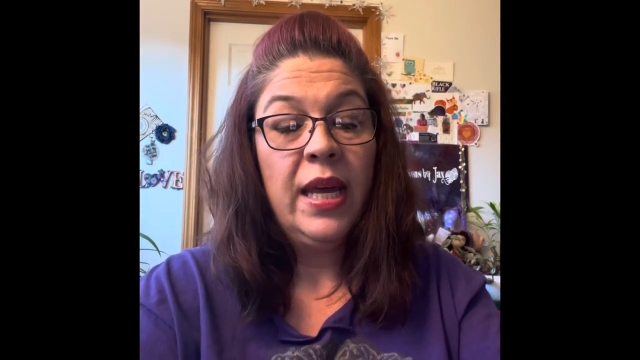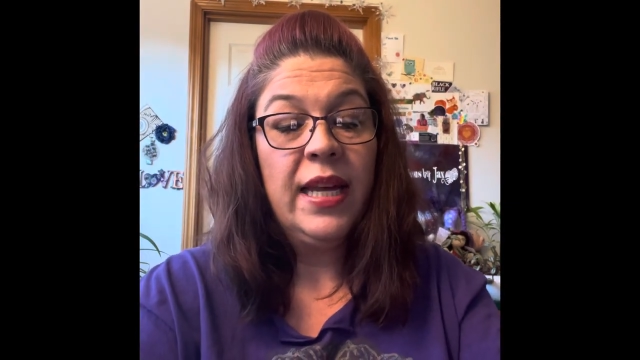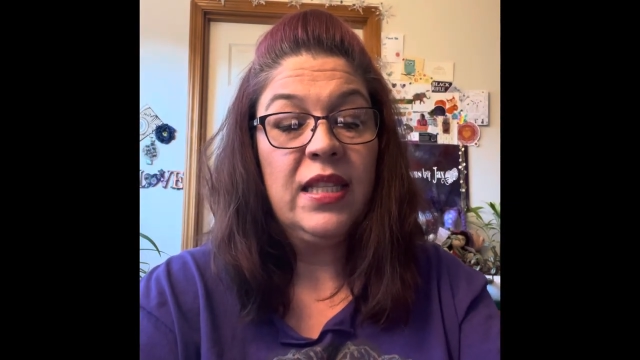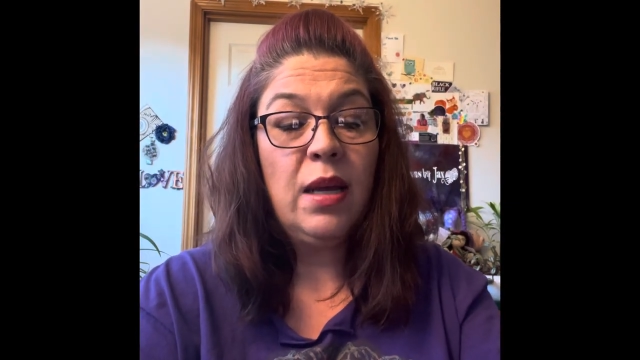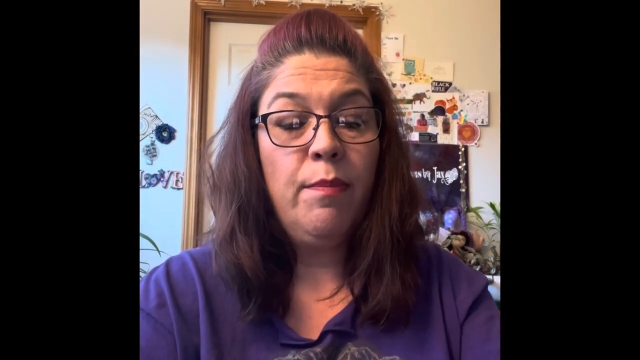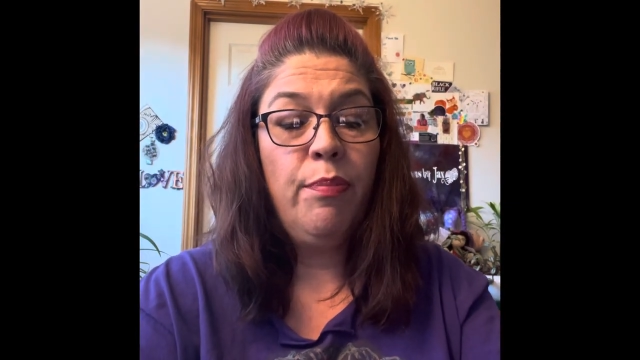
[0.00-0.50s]

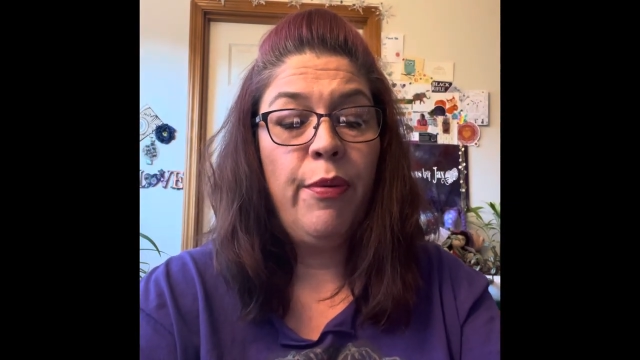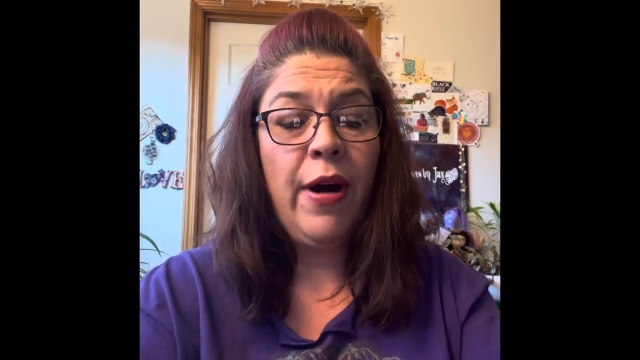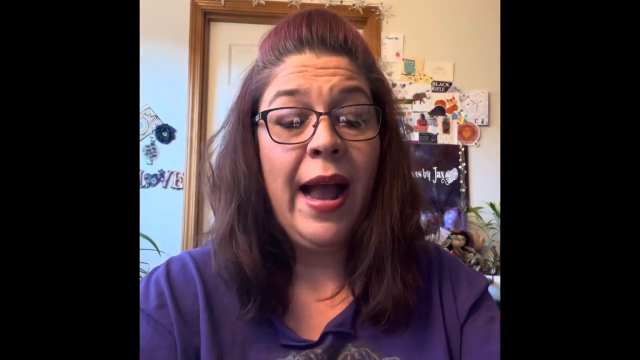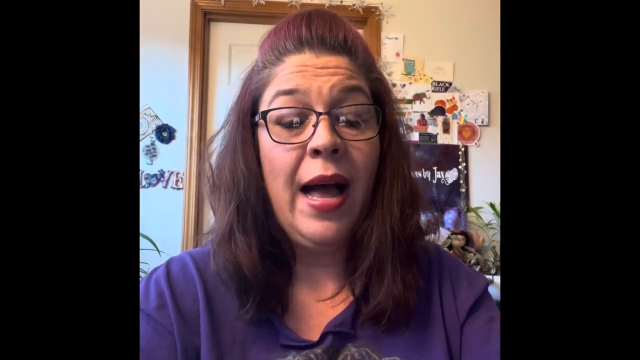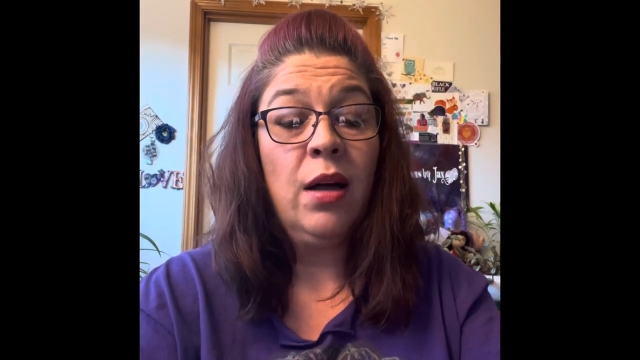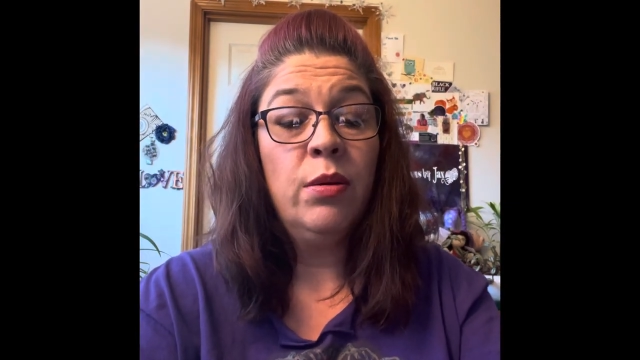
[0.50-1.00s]
it's a
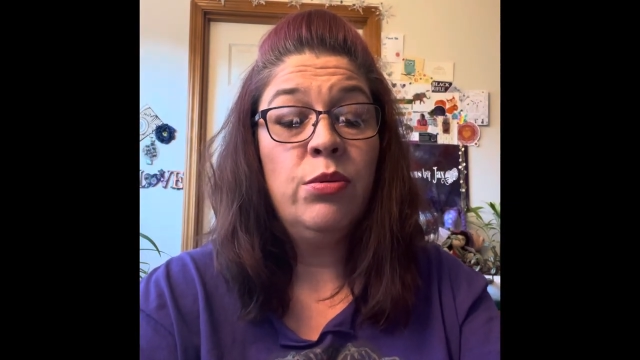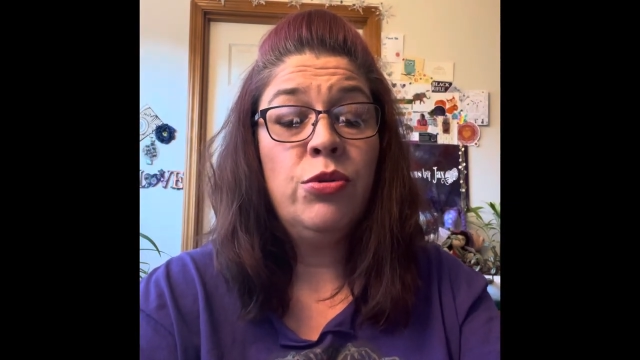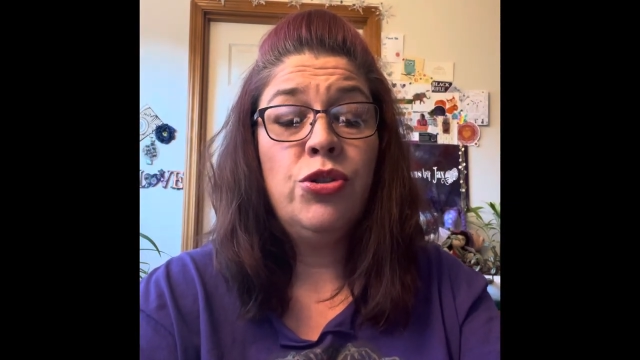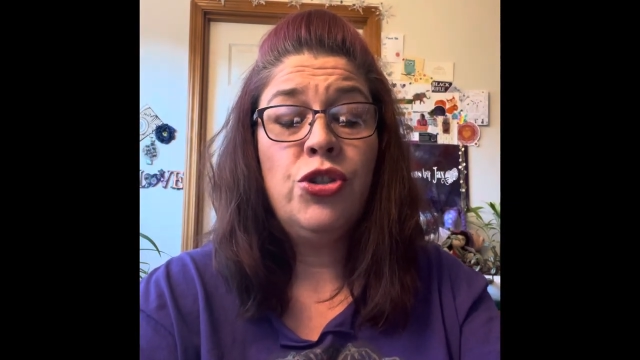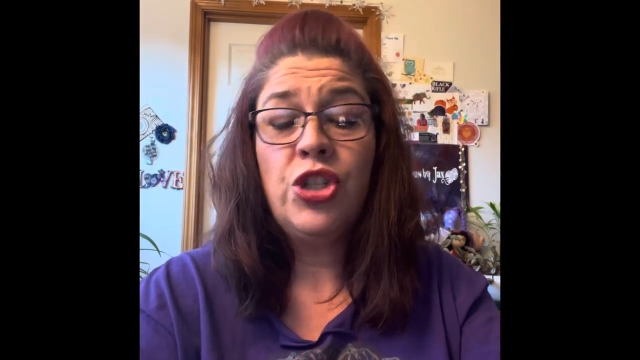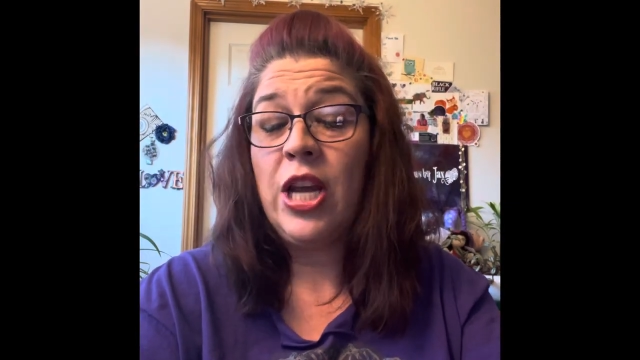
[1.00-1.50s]
brow
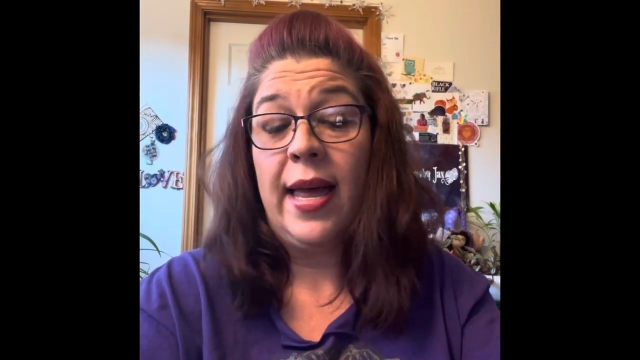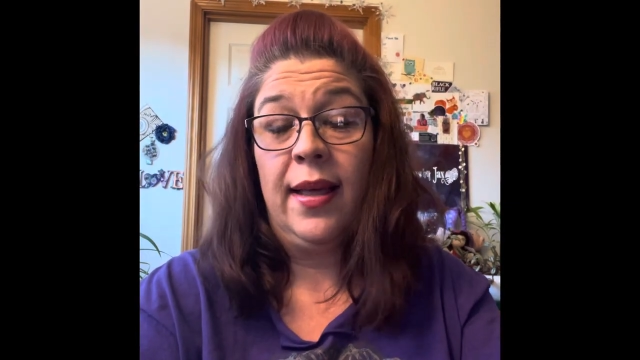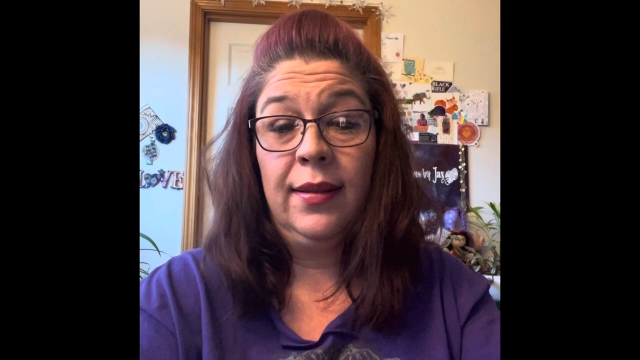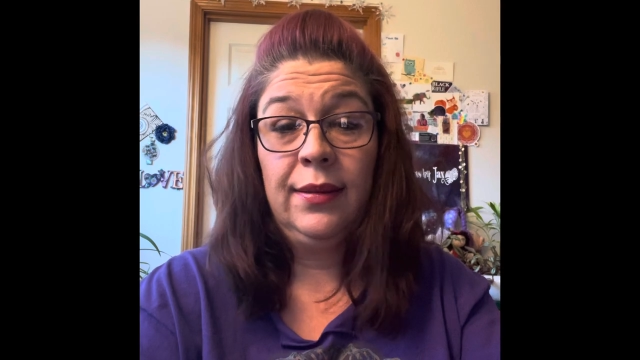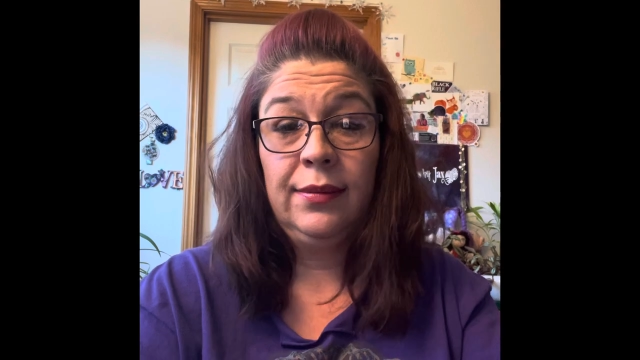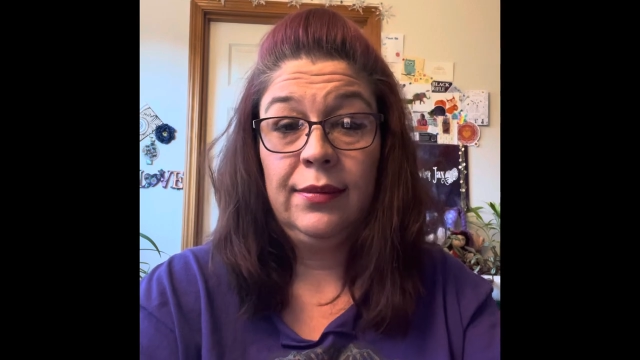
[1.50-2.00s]

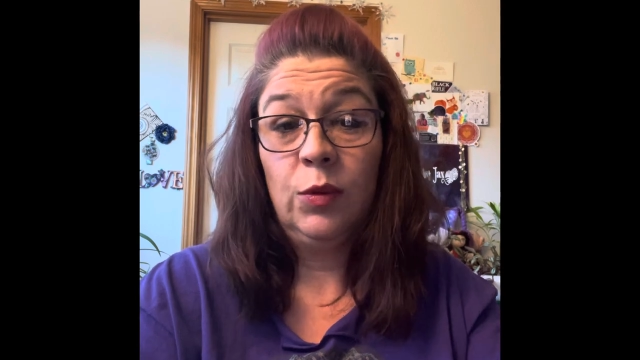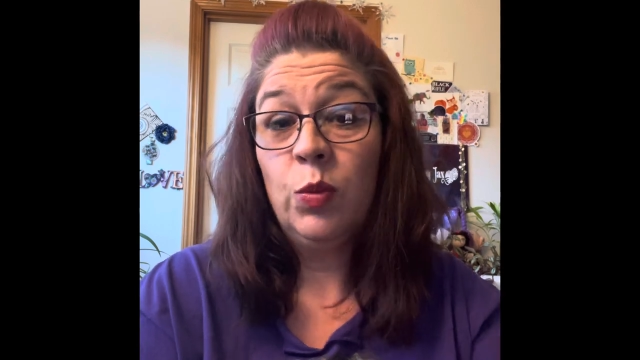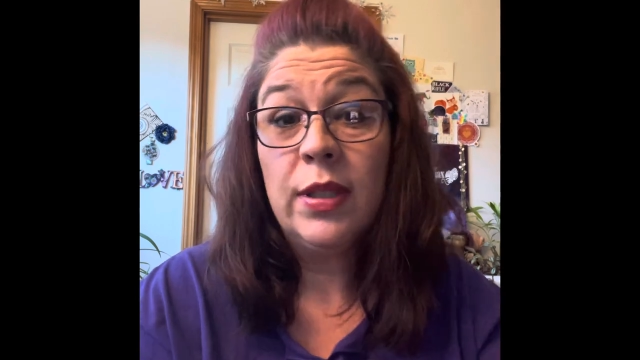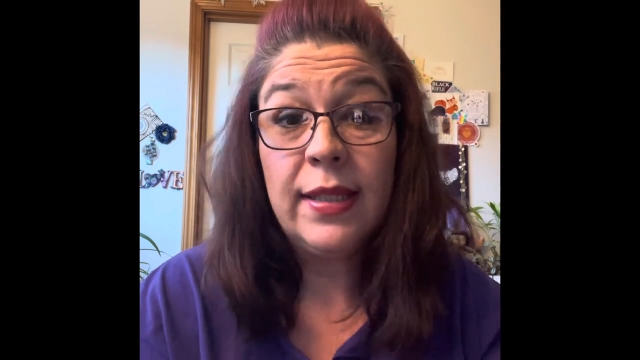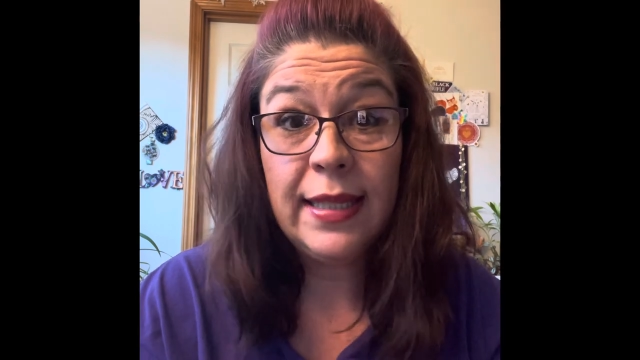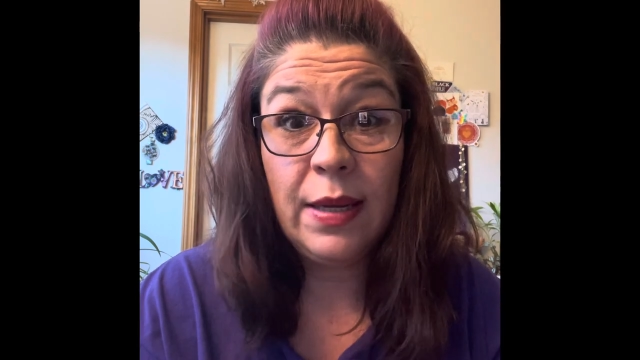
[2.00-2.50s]
gel.
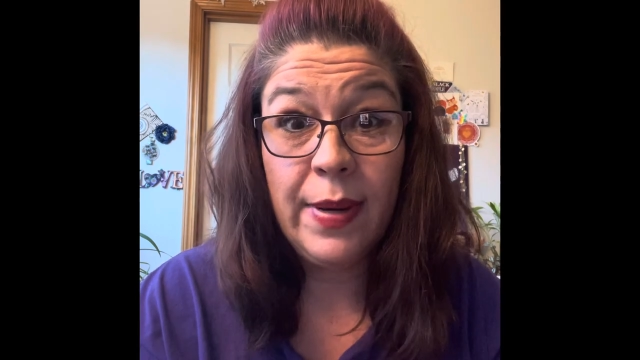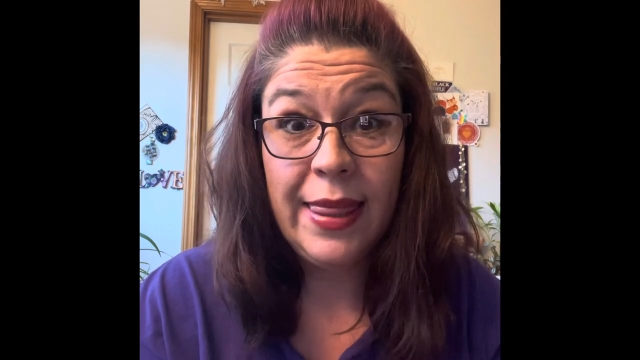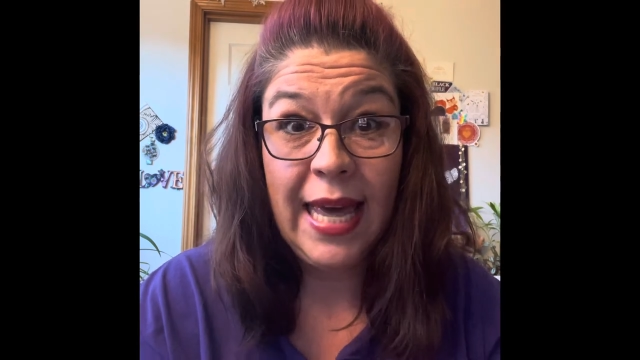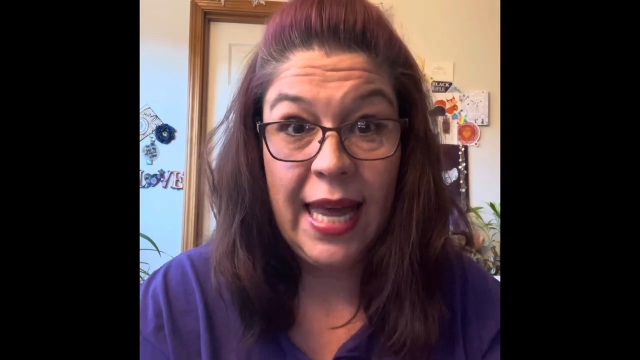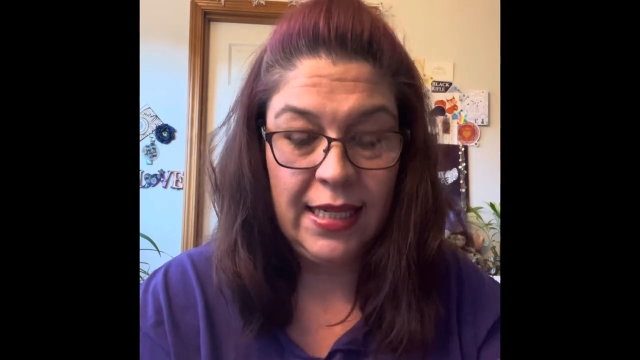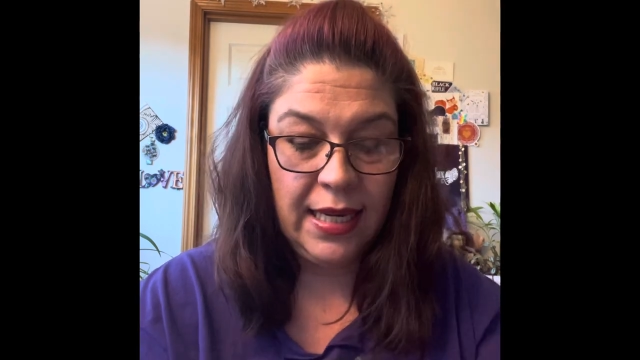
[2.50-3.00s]
We'll see what
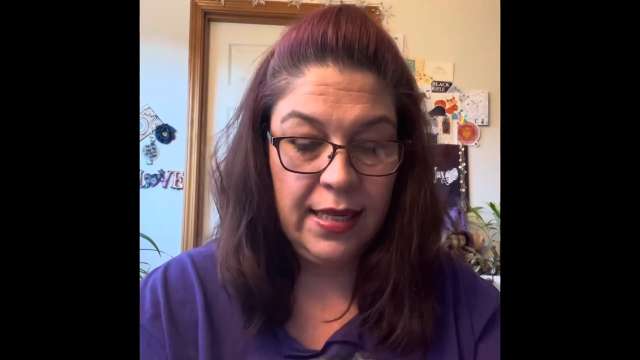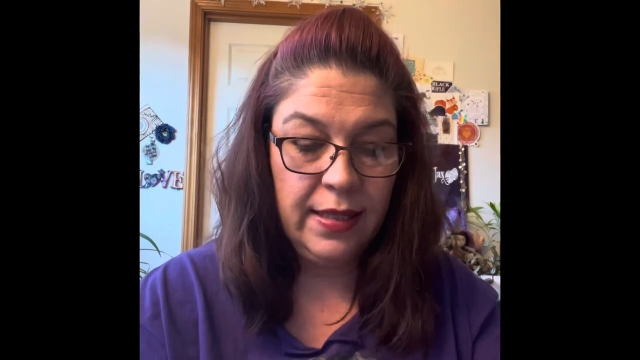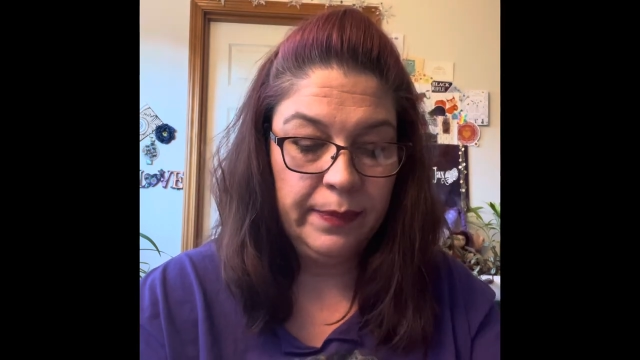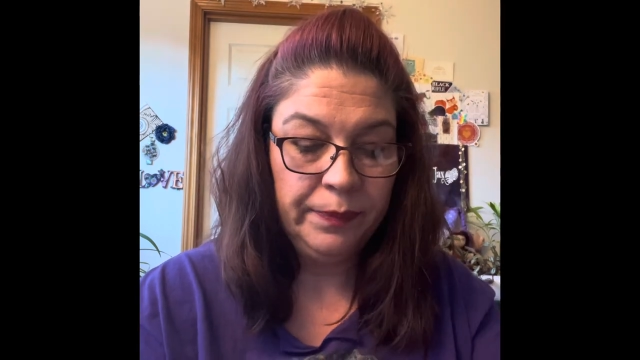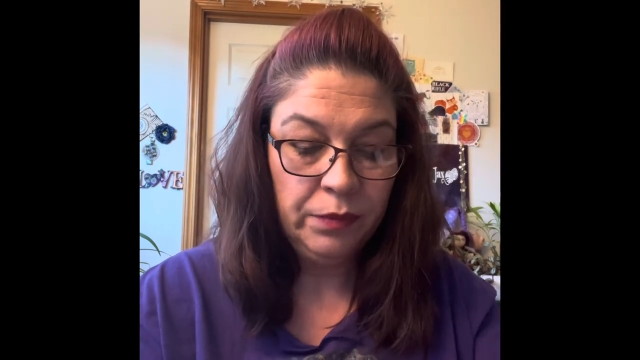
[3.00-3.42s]
that does.